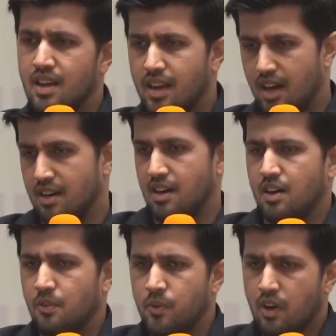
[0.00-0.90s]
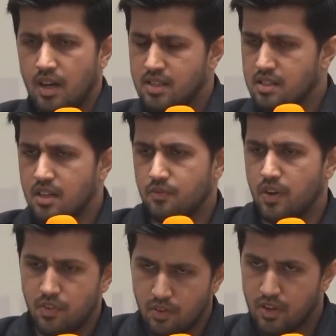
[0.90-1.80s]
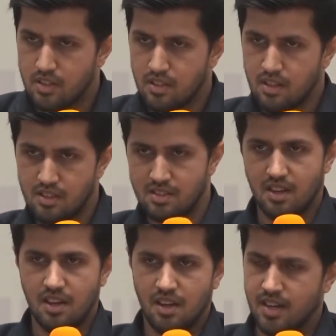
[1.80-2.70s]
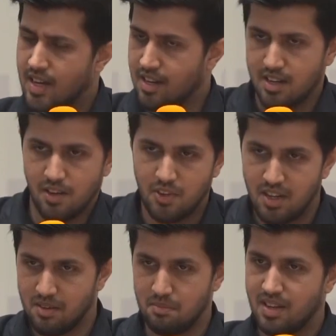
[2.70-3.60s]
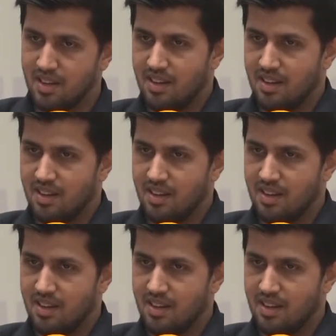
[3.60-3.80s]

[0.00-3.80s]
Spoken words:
I just need 50 features, get it developed.